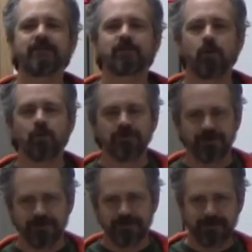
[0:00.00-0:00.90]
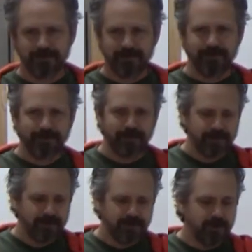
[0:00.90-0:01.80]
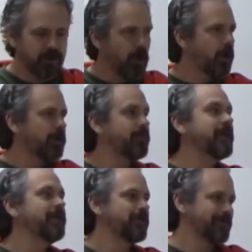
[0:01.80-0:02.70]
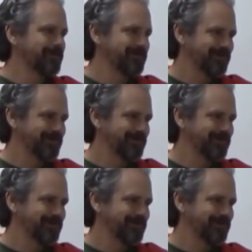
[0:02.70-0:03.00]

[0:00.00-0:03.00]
soldiers to guard Peter,